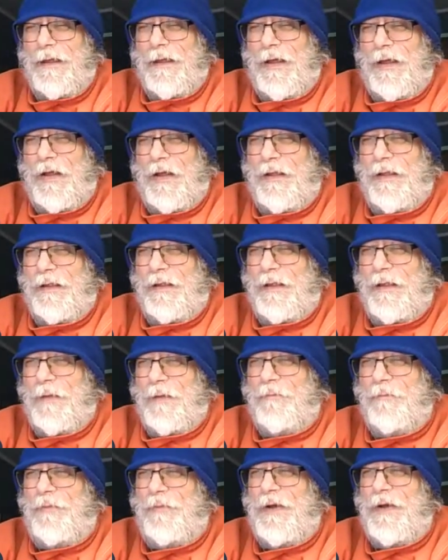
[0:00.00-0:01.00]
uh,
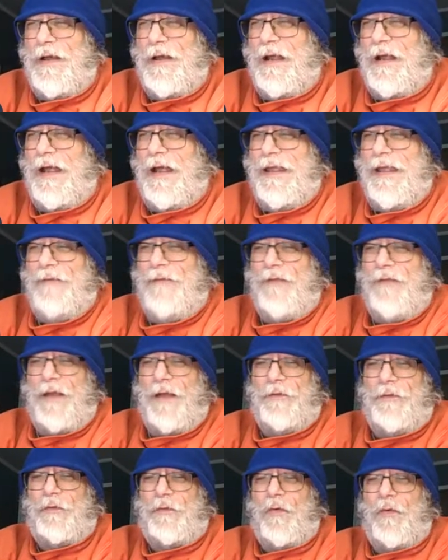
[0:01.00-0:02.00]
but I have
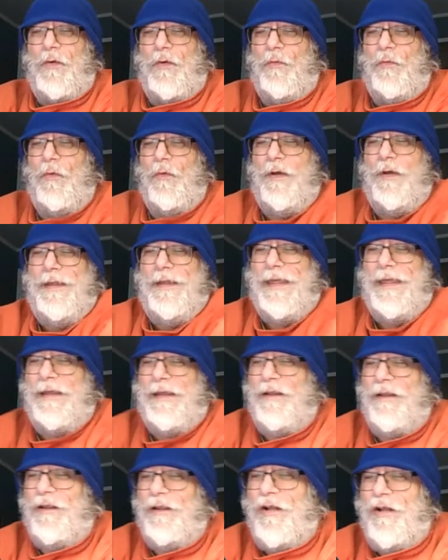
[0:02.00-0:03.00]
not scored one
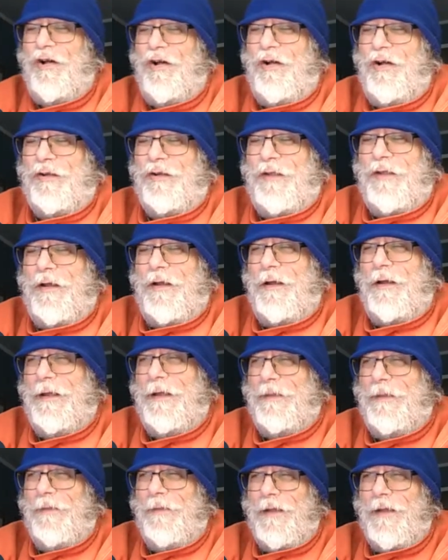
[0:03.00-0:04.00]
in a long
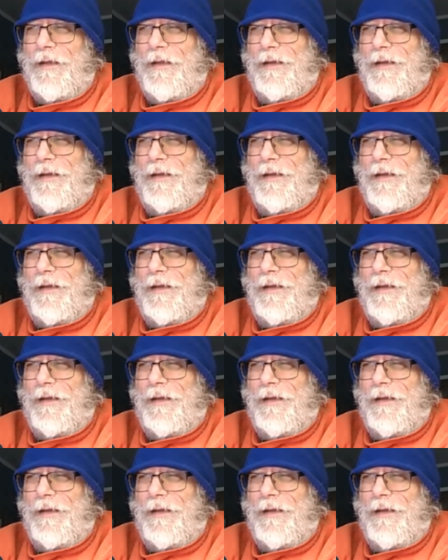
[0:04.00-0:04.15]
time.